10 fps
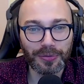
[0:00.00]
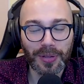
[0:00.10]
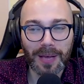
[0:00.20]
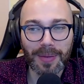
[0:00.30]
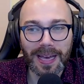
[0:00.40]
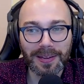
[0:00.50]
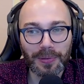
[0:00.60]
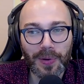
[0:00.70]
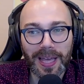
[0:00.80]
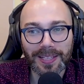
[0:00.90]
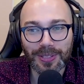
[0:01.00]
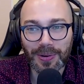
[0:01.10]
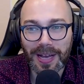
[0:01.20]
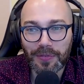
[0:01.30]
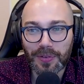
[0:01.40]
flub out of the way, so
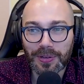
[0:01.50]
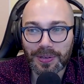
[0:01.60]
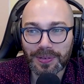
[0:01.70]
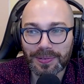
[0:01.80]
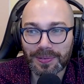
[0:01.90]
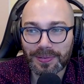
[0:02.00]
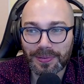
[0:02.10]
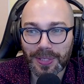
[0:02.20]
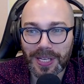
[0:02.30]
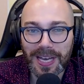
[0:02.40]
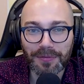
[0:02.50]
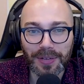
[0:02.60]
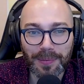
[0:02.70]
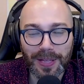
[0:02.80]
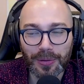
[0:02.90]
I feel really
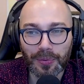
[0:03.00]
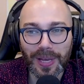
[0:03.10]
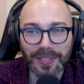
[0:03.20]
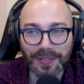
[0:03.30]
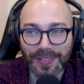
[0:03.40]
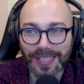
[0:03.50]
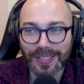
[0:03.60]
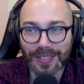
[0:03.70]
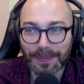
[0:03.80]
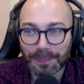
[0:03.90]
confident about the rest of this.